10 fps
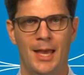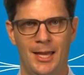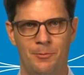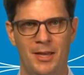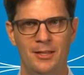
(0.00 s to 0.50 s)

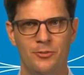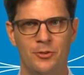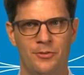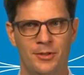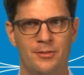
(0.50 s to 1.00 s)
And based
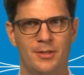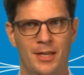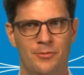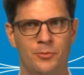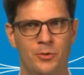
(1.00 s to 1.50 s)
on this,
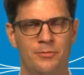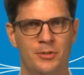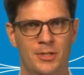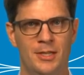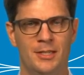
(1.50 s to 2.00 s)
a full
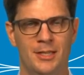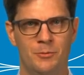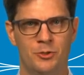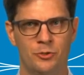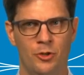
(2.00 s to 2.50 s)
fatigue and
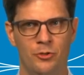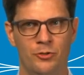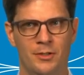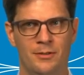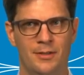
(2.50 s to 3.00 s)
damage
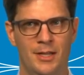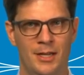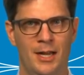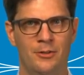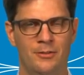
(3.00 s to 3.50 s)
tolerance
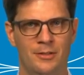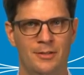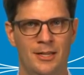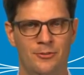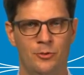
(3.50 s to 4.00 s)

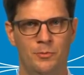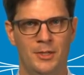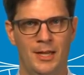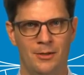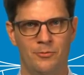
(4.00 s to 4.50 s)
analysis has to
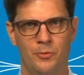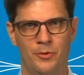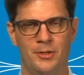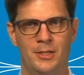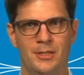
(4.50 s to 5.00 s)
be done
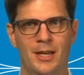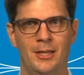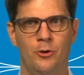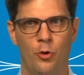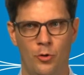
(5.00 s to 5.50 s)
for the
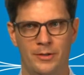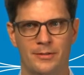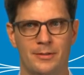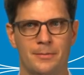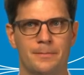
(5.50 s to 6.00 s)
entire hoist.